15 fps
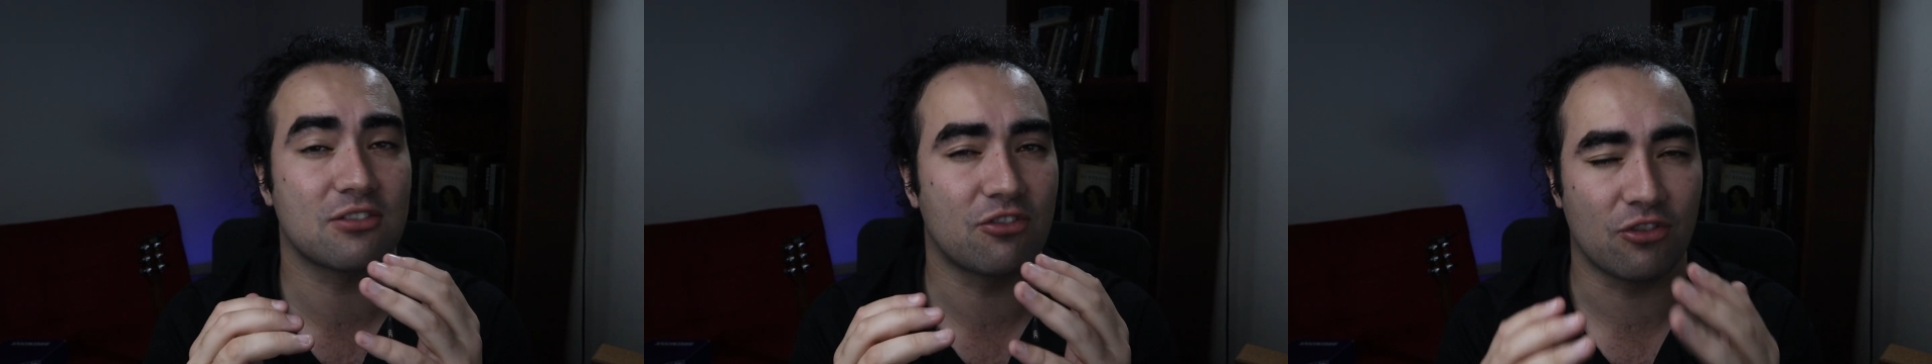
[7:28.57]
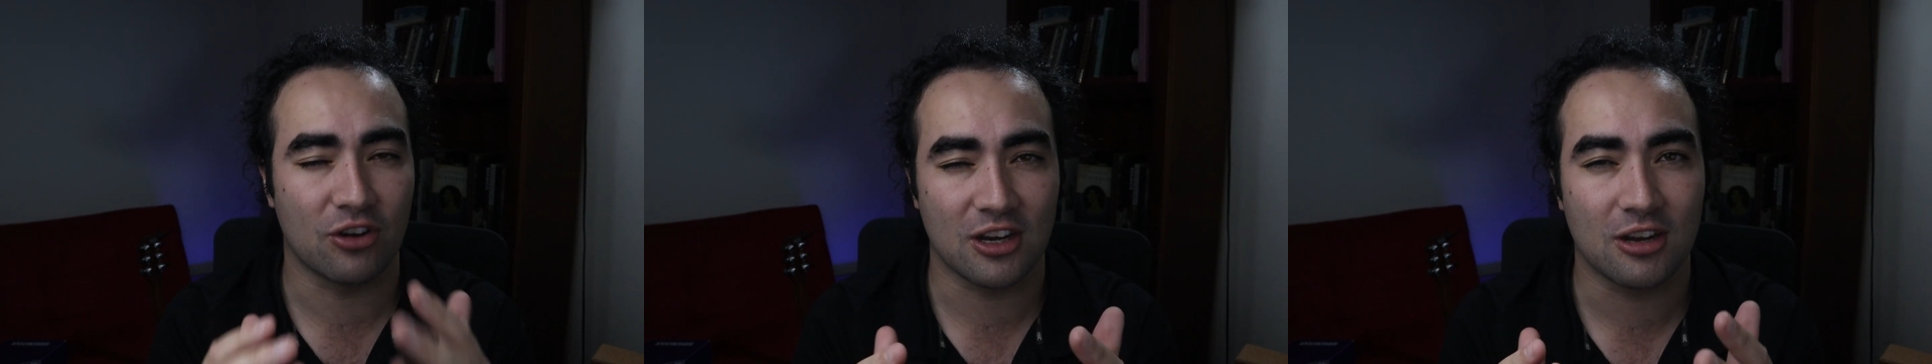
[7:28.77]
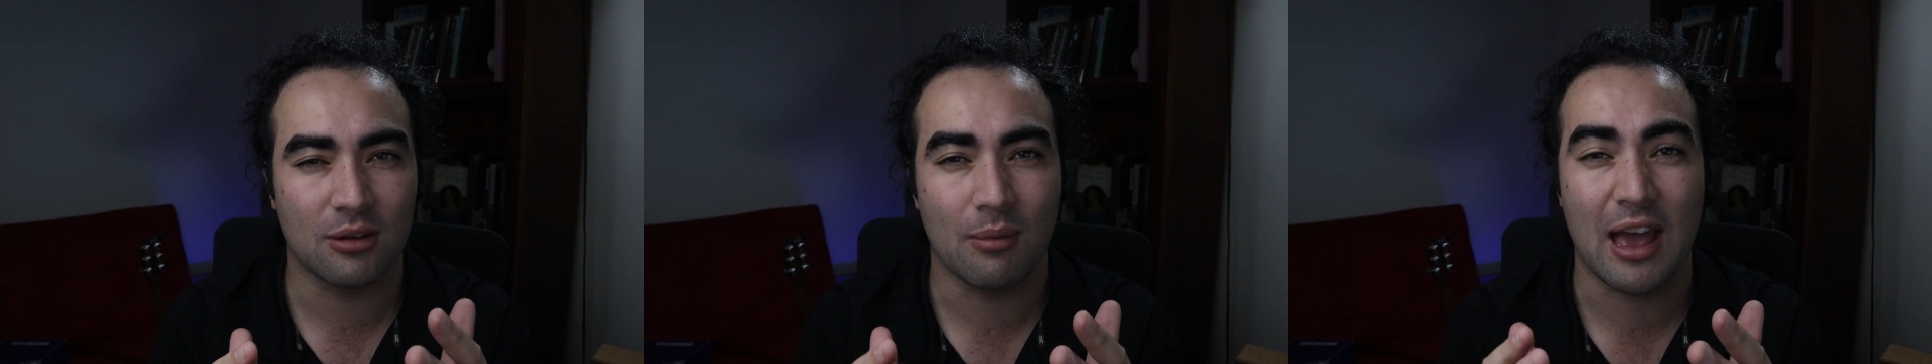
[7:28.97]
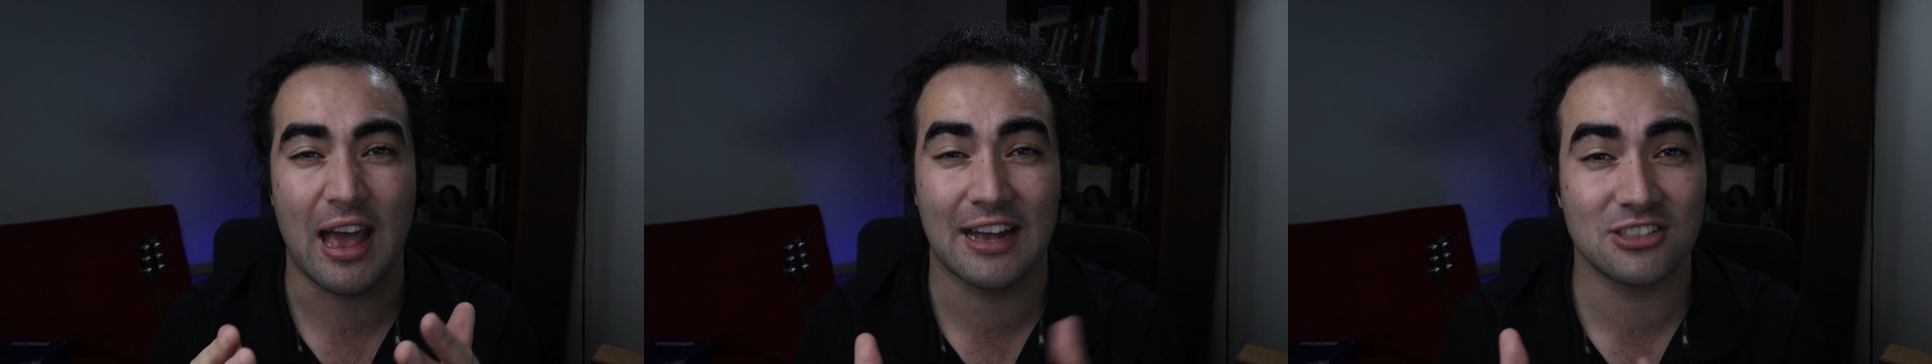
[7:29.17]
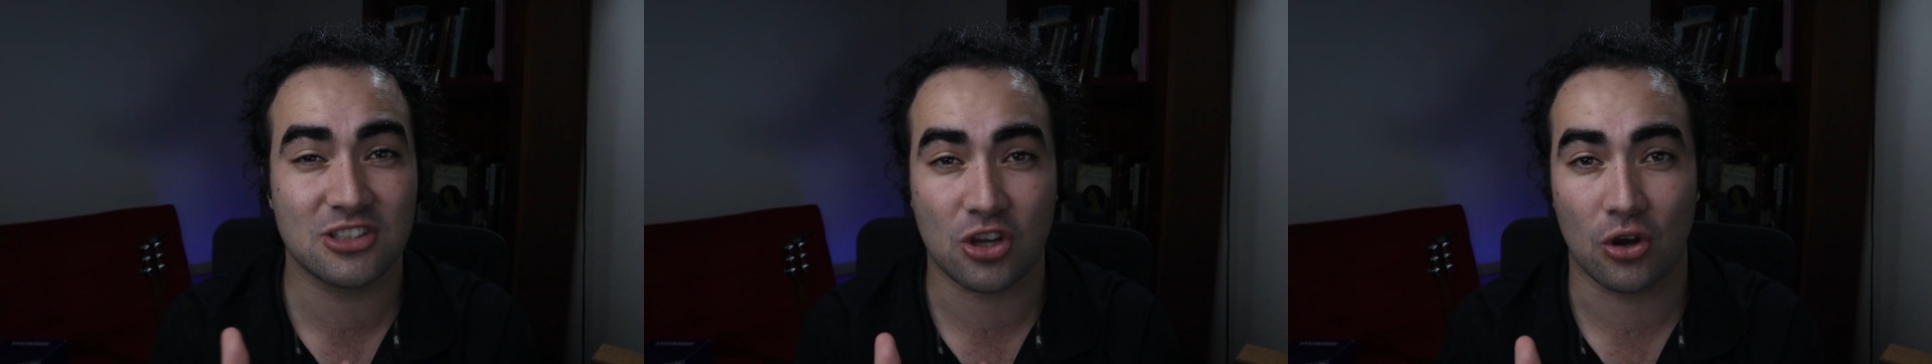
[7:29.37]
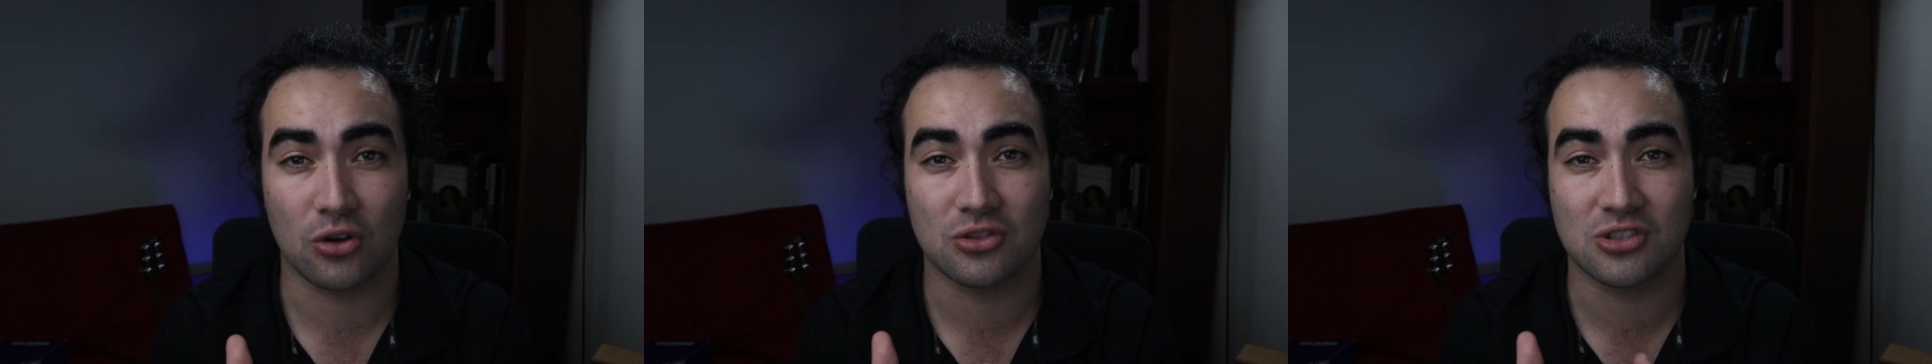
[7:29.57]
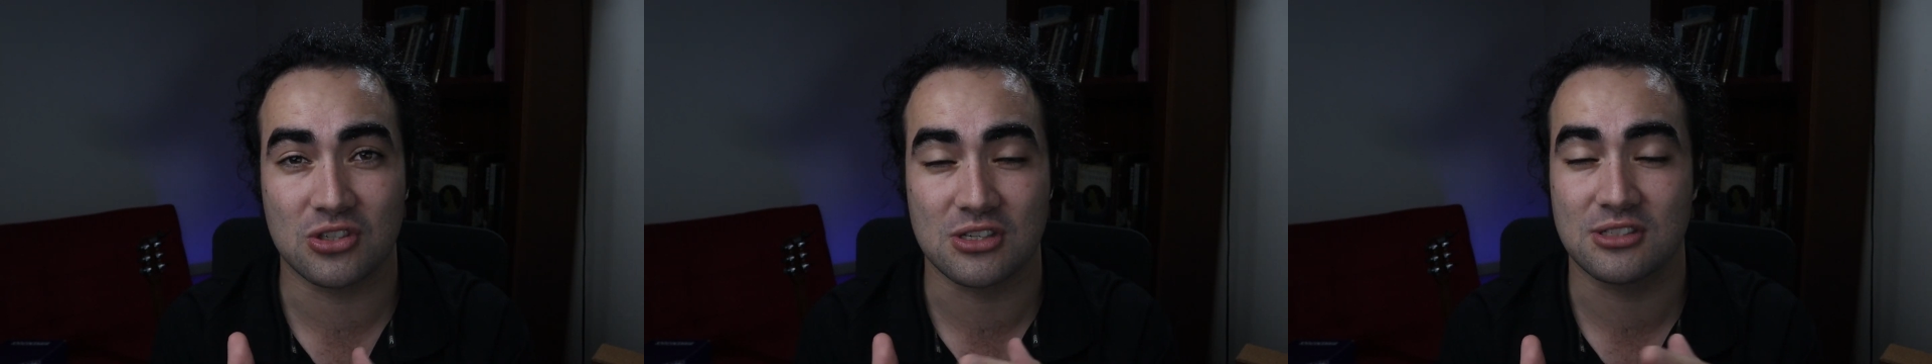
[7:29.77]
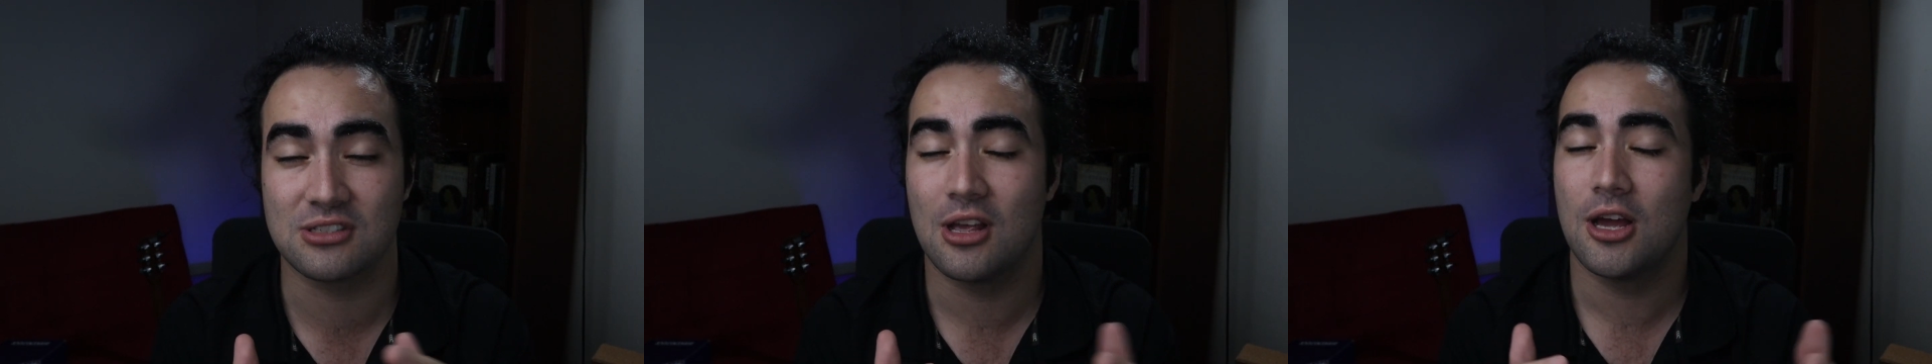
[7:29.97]
freedom as
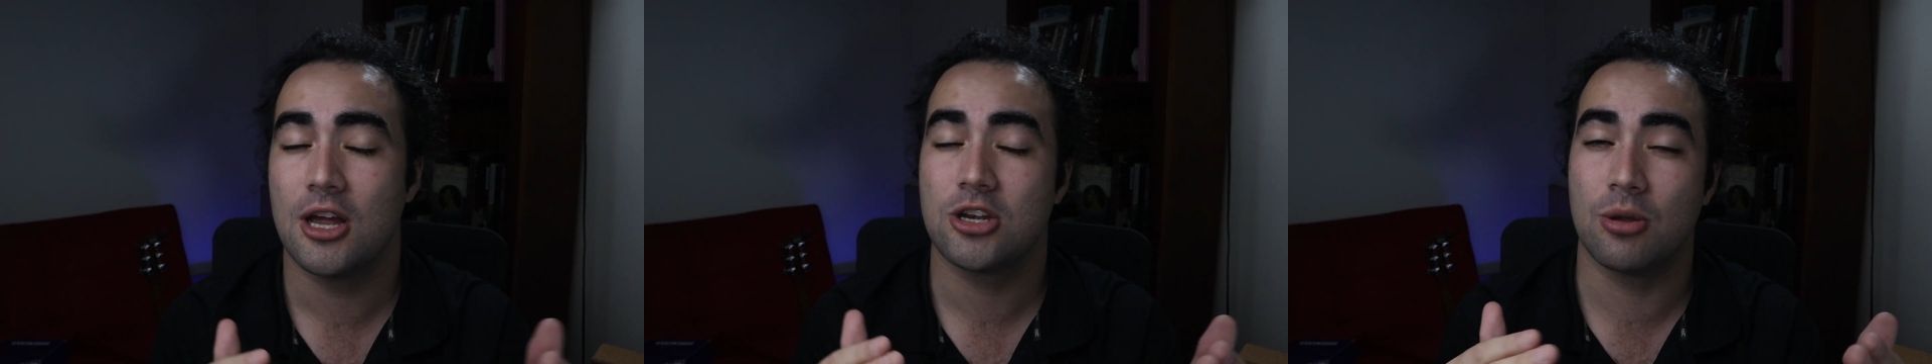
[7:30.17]
coaches